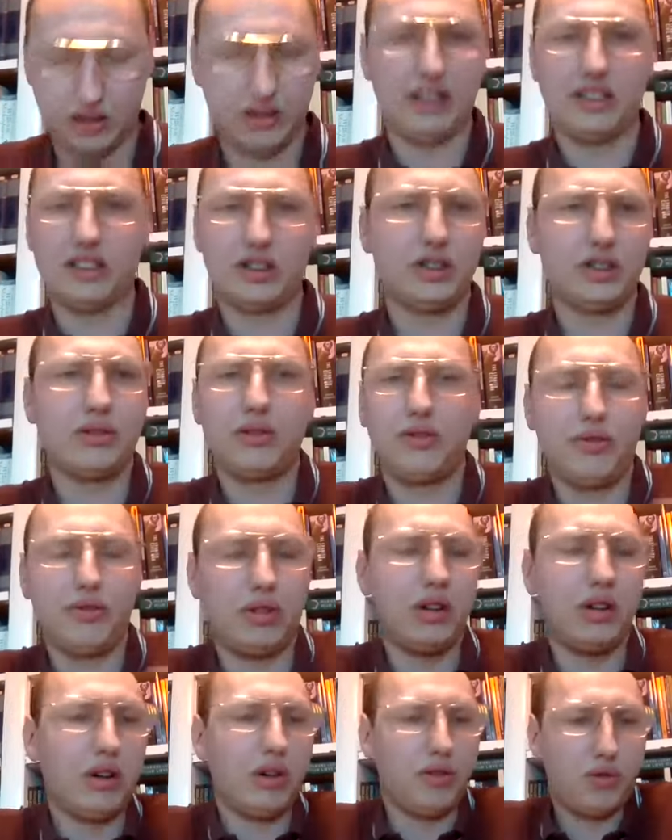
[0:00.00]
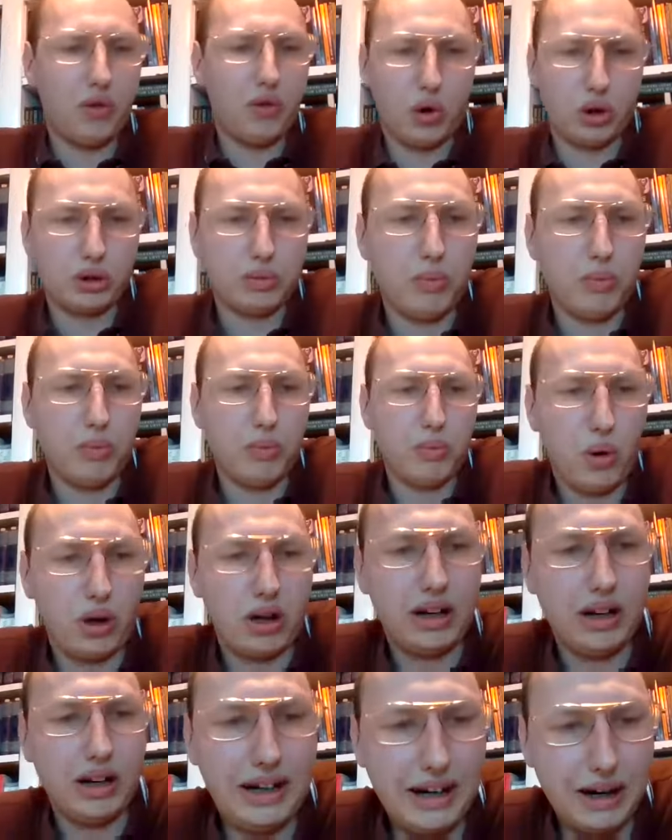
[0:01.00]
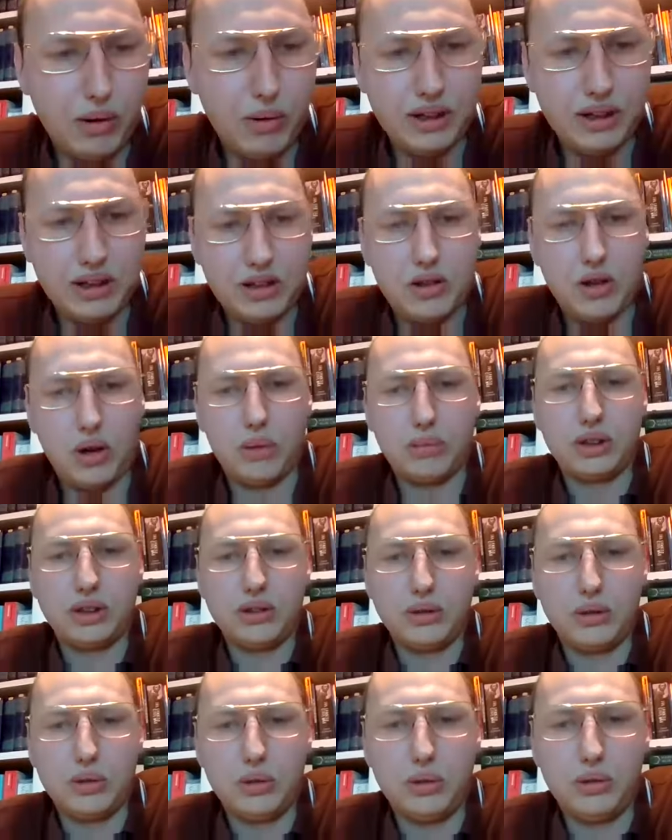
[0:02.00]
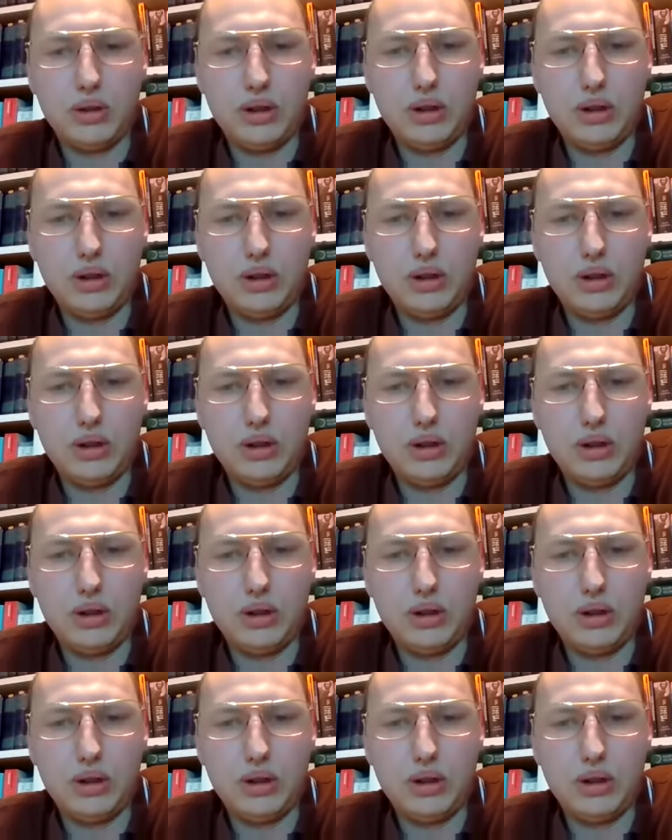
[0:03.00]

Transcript: is, of course, more clear when it comes to